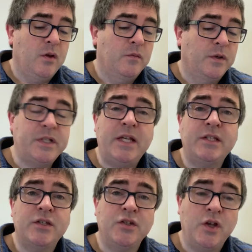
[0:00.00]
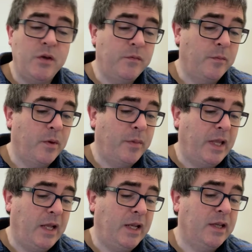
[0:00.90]
For Jesus knew from the
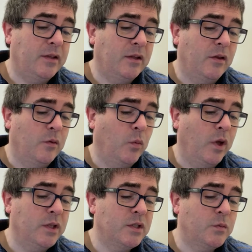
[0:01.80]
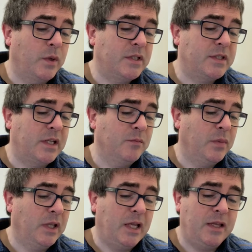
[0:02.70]
beginning the ones which didn't
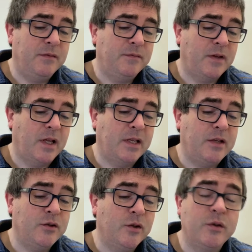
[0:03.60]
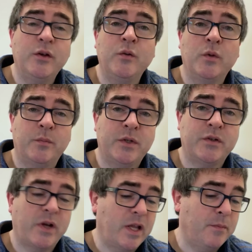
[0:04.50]
believe, and he knew who would
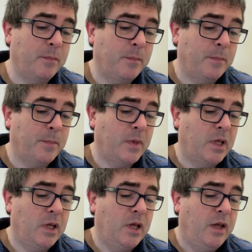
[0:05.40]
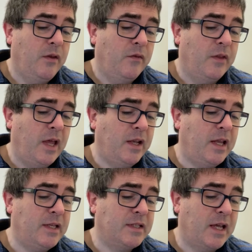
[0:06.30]
betray him. Then
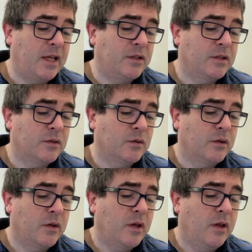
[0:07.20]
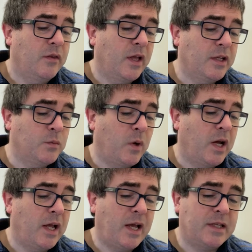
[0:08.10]
he said, "That is
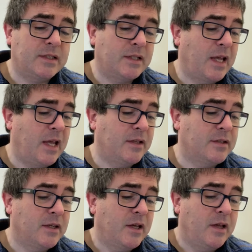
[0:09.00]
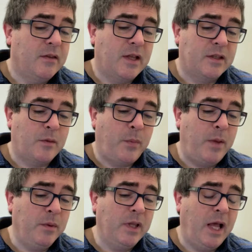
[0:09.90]
why I said that
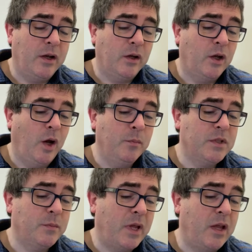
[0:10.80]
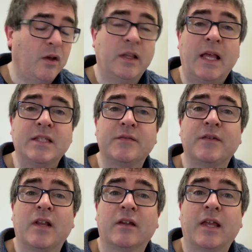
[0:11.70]
people cannot come to me unless the
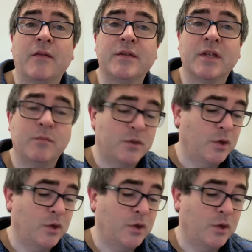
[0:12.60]
Father gives them